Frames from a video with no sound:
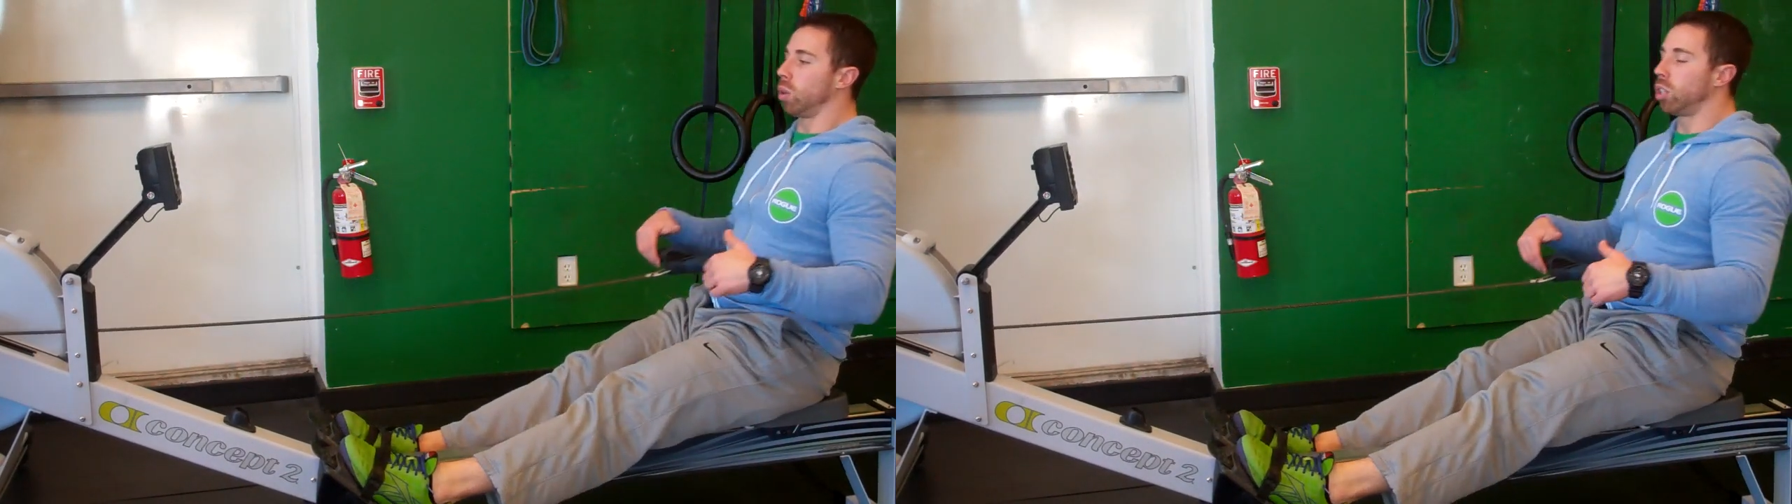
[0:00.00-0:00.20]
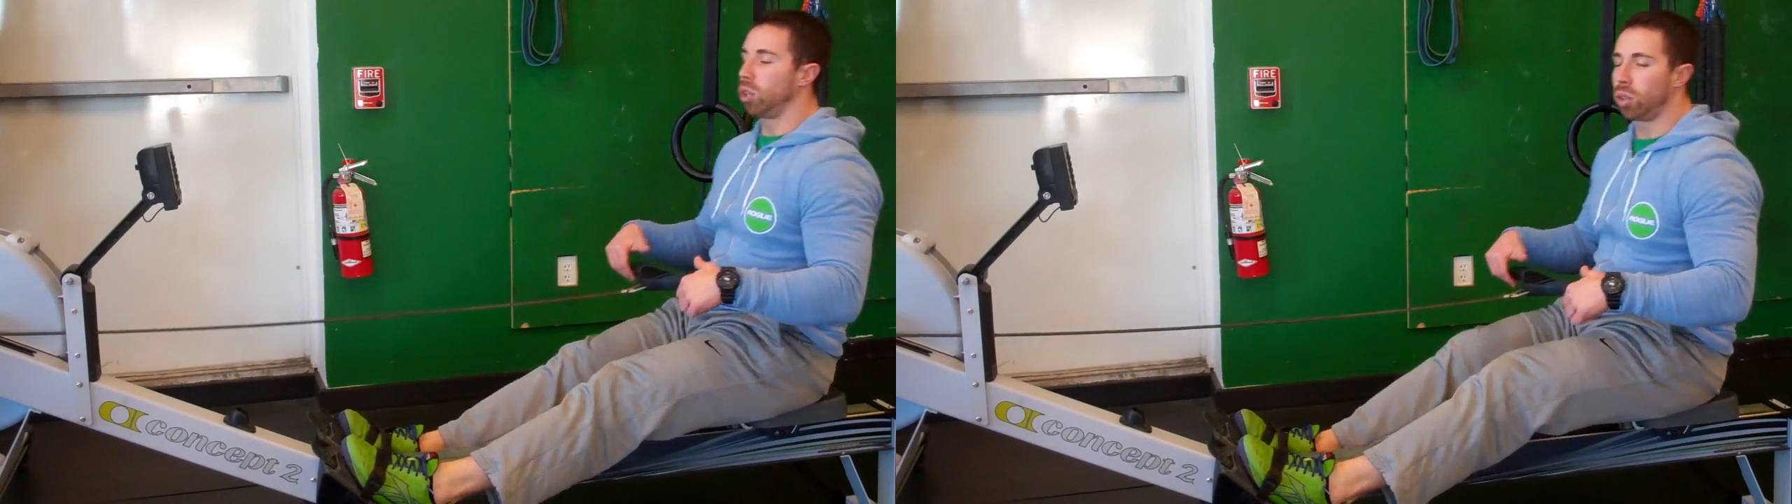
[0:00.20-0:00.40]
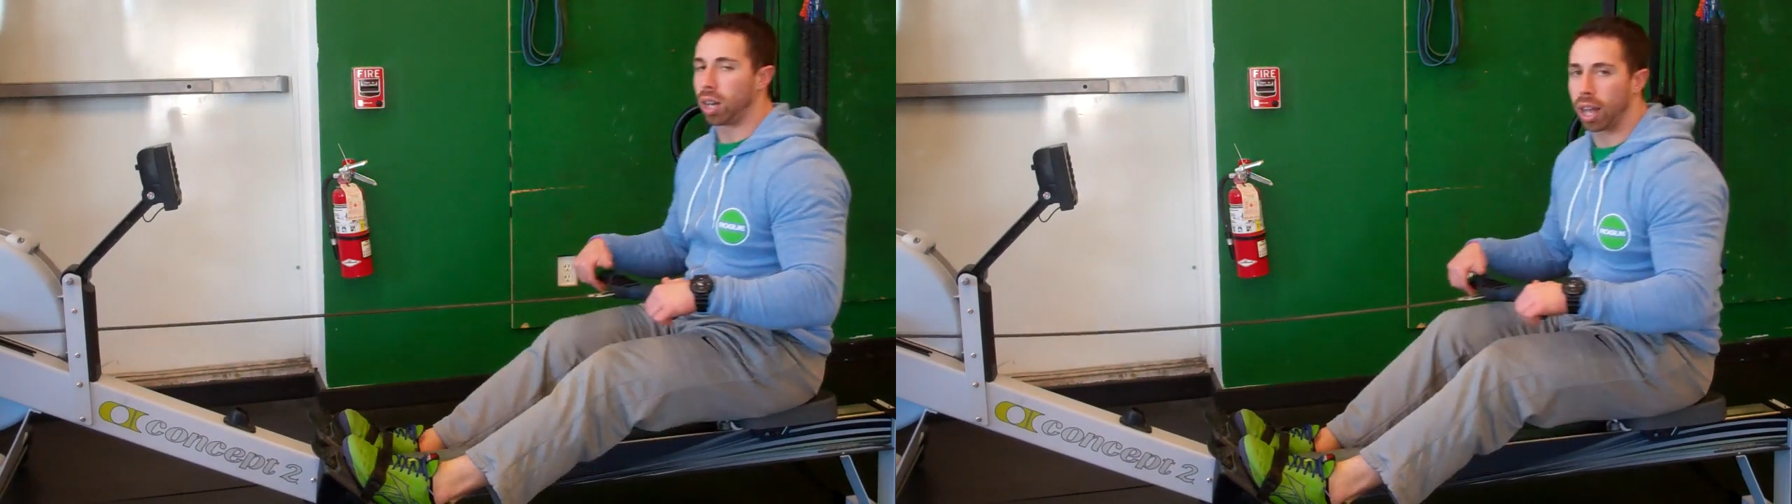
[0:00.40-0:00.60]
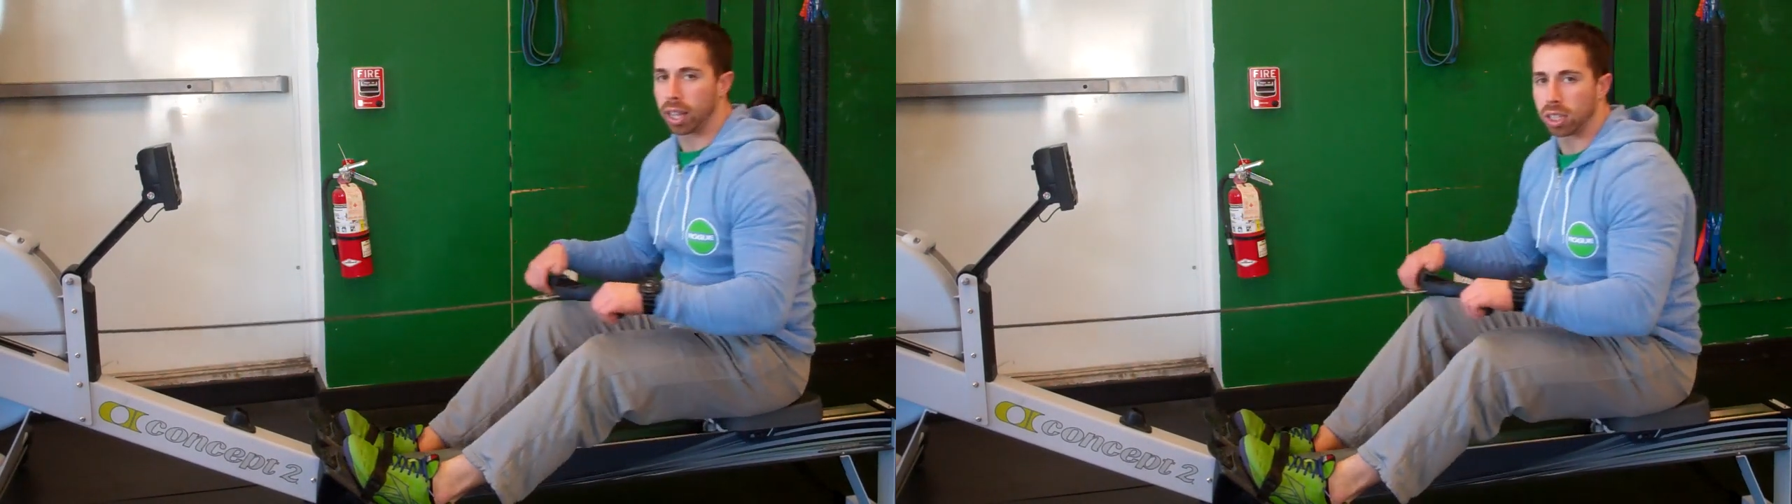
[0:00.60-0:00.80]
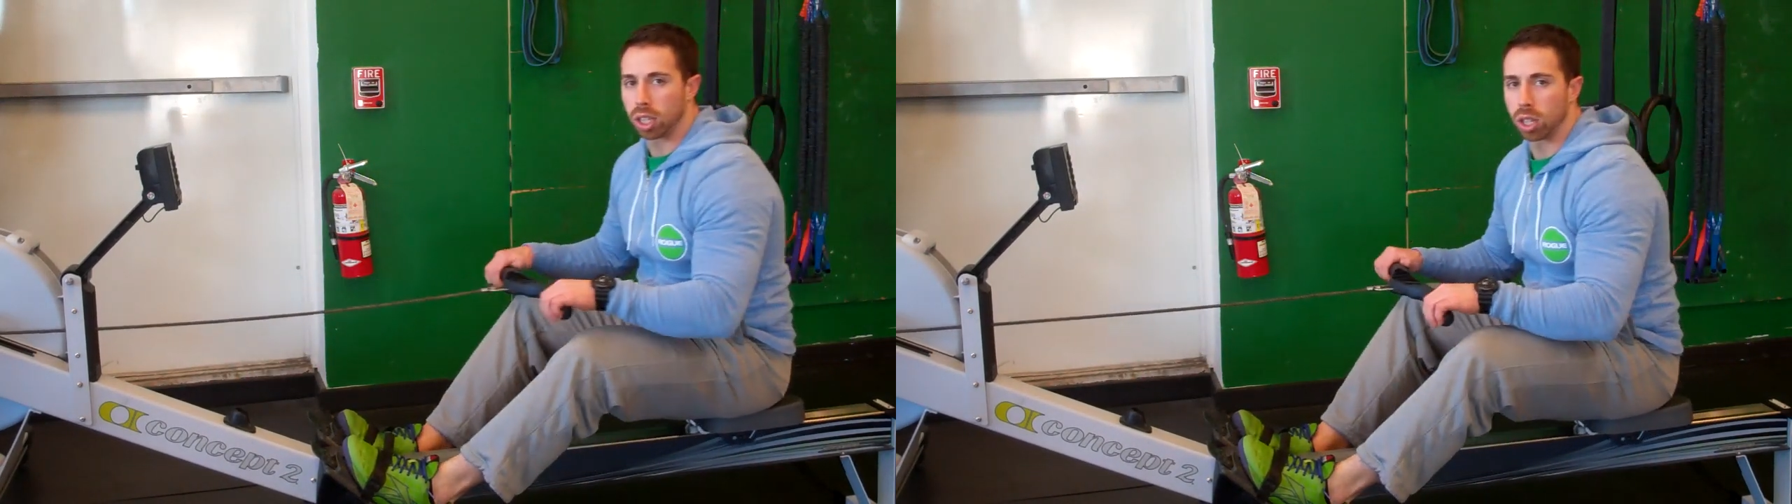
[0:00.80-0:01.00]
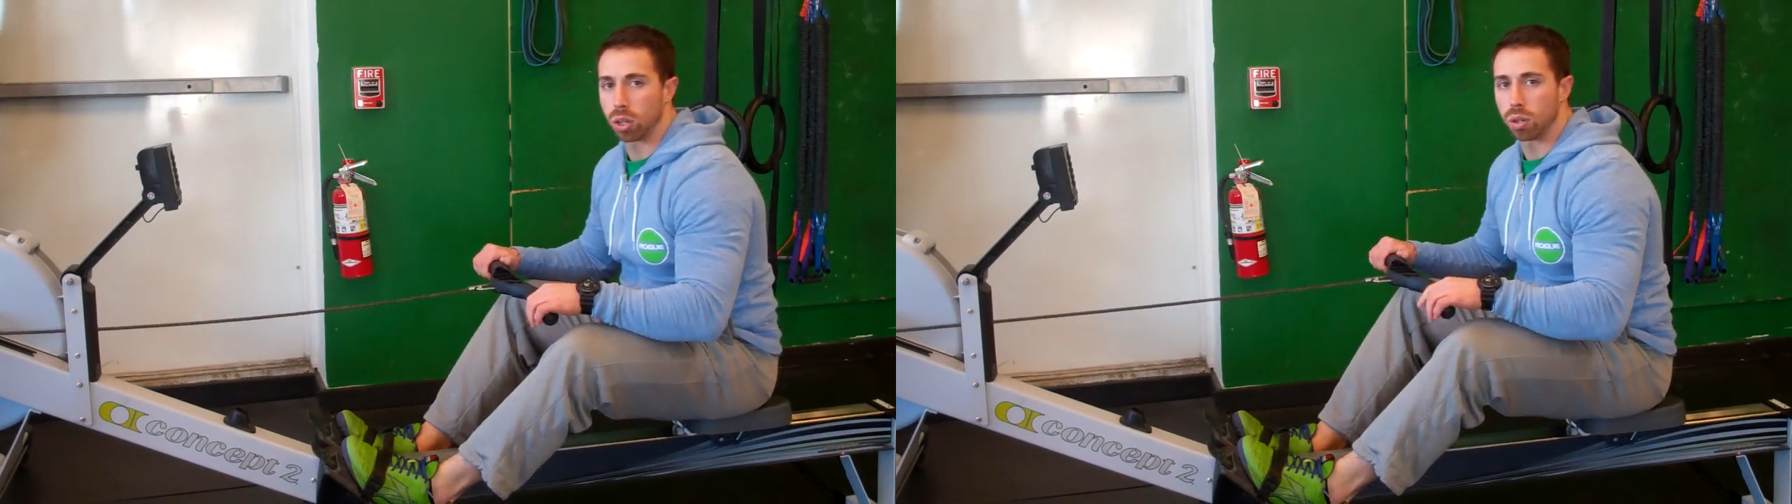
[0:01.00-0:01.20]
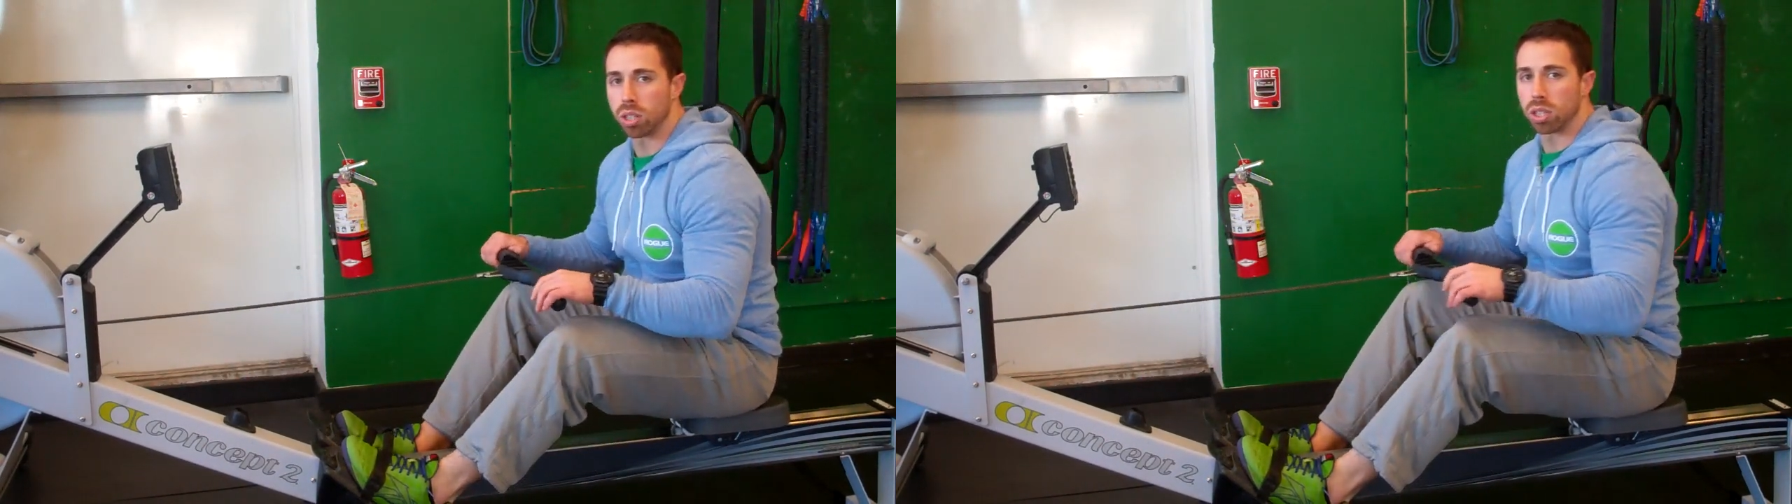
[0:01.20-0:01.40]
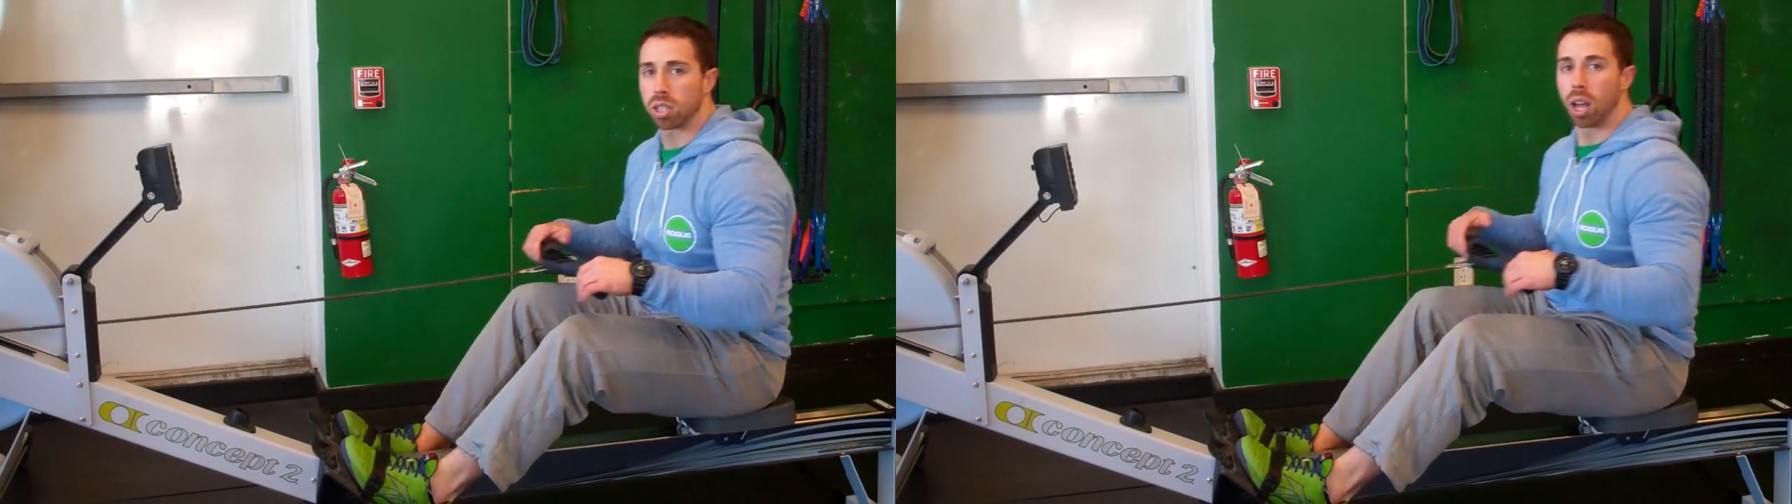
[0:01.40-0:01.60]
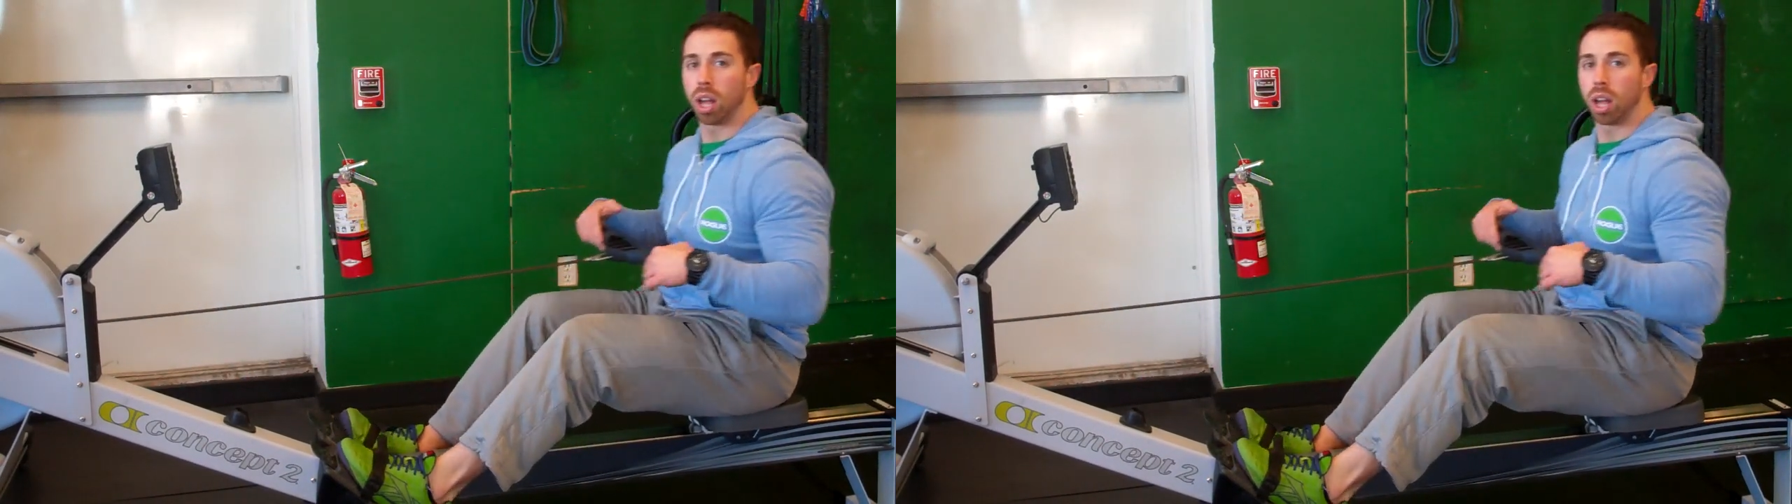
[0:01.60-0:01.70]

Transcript: a cue that I like to use is